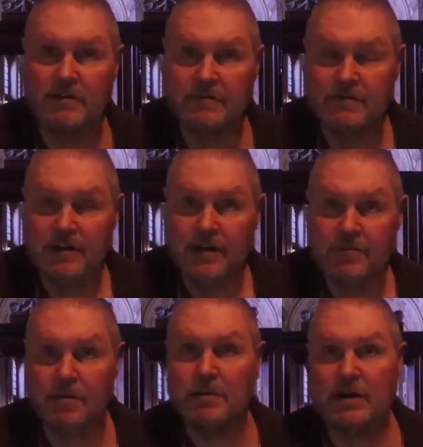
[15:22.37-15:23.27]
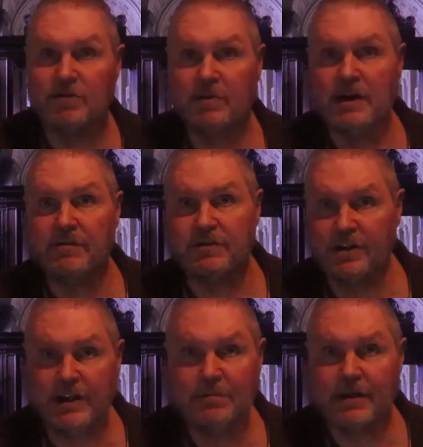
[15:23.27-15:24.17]
of but because we
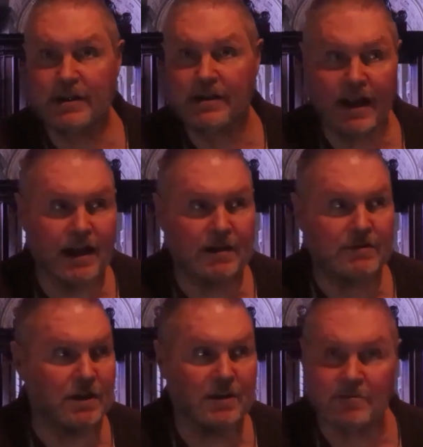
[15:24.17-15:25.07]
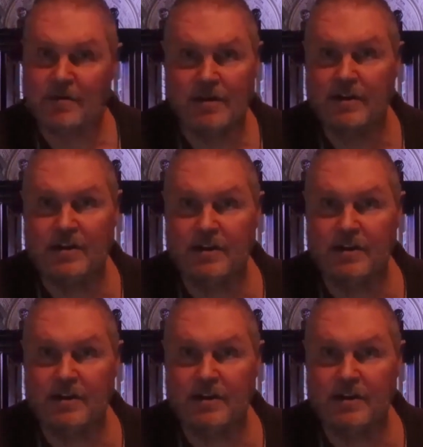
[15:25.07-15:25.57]
never see him again. Now I'll come.